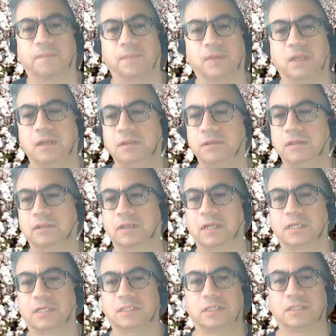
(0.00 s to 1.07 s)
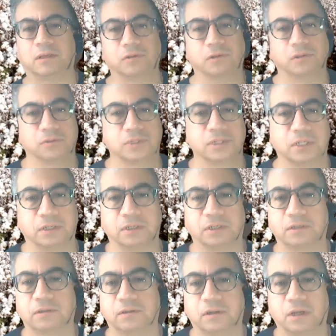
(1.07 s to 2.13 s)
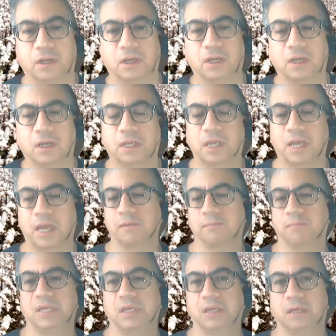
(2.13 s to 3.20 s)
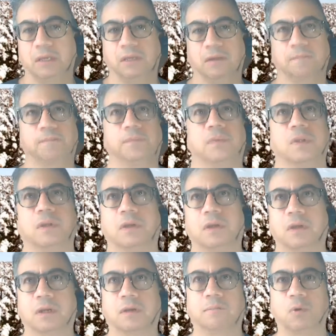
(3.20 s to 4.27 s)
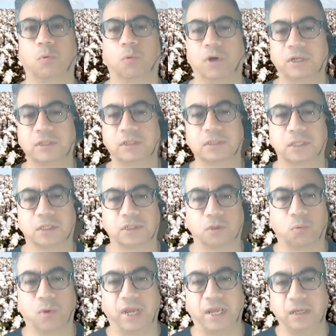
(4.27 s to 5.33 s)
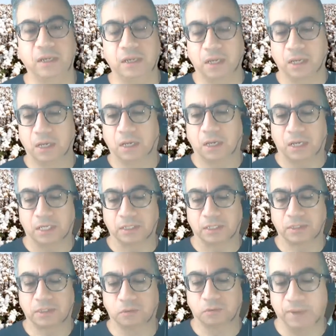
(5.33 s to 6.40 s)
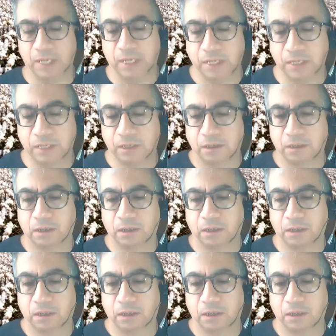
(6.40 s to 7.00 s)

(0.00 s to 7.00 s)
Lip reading: Anything that has cellulose in it can be worked in such a way as to make